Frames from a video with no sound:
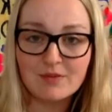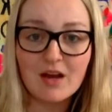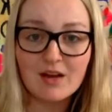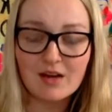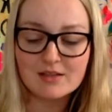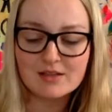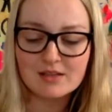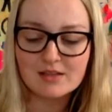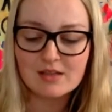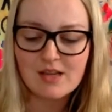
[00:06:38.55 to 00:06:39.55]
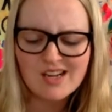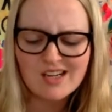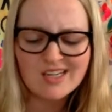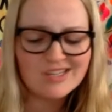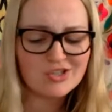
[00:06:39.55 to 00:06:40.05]
Augustus.
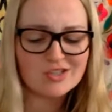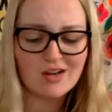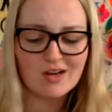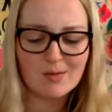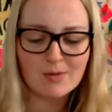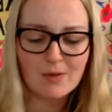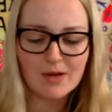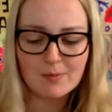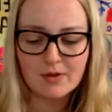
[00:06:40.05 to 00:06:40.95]
He's just gone up the pipe.